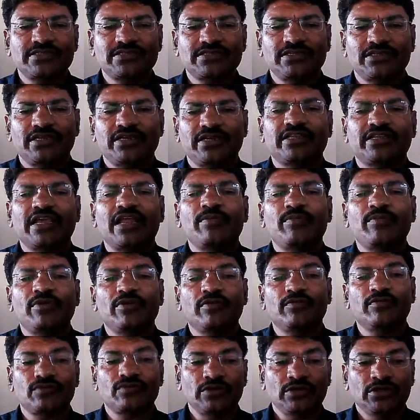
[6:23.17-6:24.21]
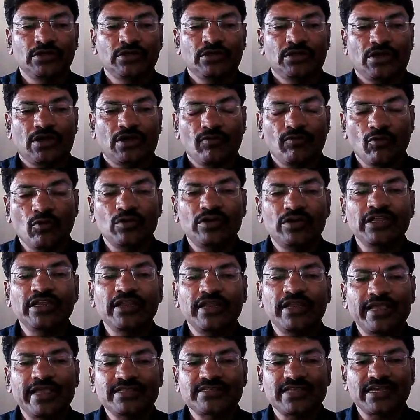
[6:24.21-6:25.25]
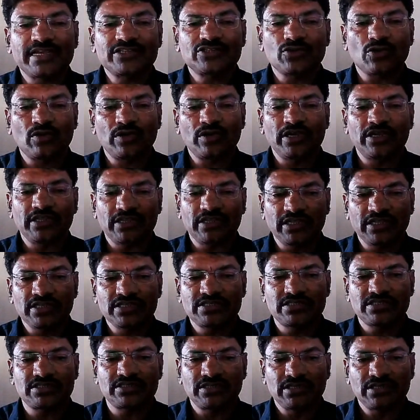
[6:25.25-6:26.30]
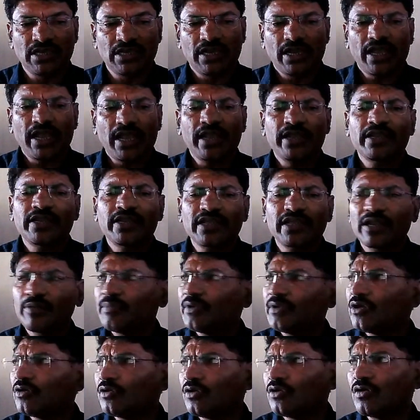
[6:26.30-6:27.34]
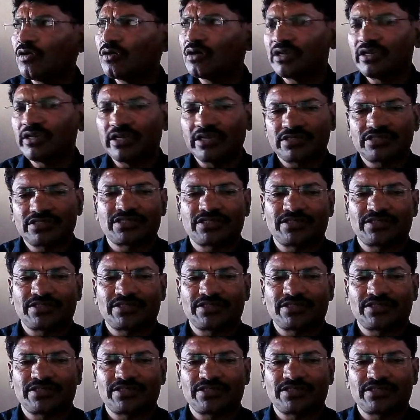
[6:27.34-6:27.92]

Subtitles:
it can be of 14 lines as sonnet is, and it can be of longer yet.